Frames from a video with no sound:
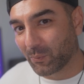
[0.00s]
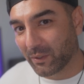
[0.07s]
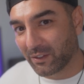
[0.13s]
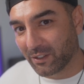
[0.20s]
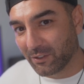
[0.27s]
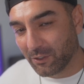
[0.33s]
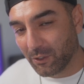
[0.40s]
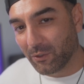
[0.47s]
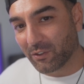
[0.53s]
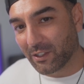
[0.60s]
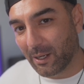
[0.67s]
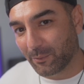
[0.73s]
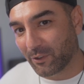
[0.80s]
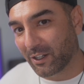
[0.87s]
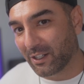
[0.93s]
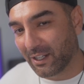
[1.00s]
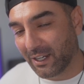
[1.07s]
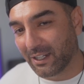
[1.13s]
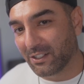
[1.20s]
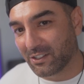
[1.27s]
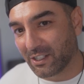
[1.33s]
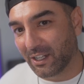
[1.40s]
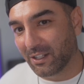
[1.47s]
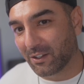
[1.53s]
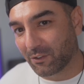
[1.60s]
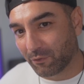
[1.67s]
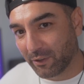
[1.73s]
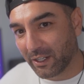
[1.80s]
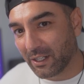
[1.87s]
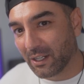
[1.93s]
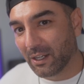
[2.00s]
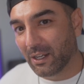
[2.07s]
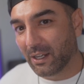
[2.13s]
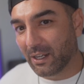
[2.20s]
with the new Snapdragon 8 Gen 3,